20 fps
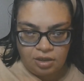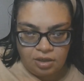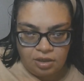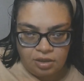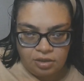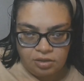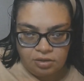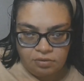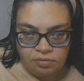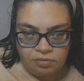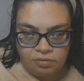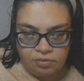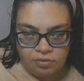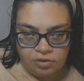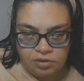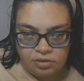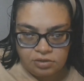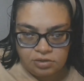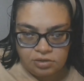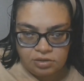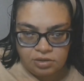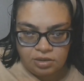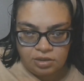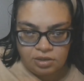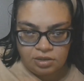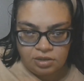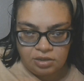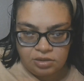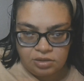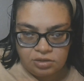and the works
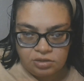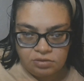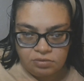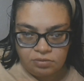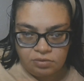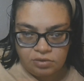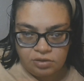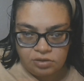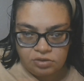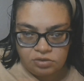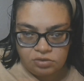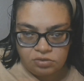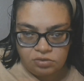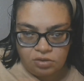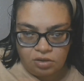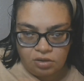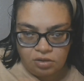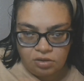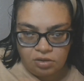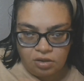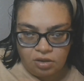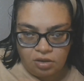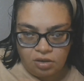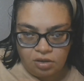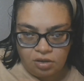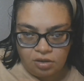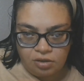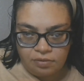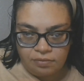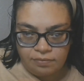it with strong
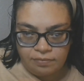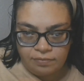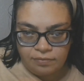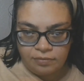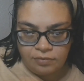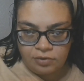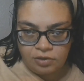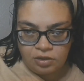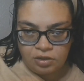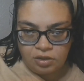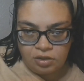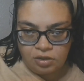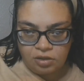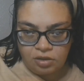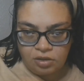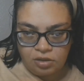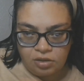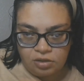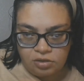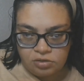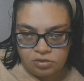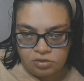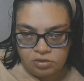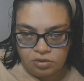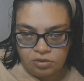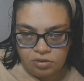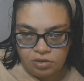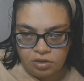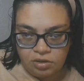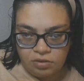arm.
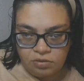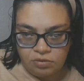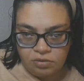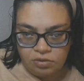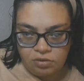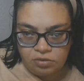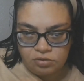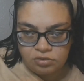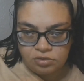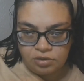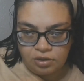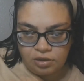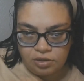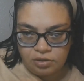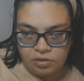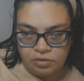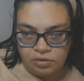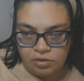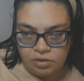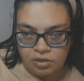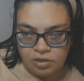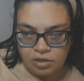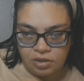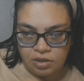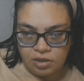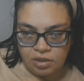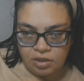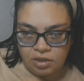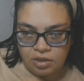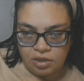Also he grows hungry,
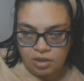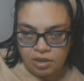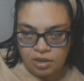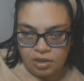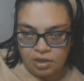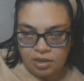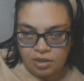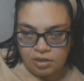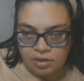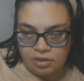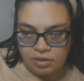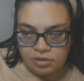and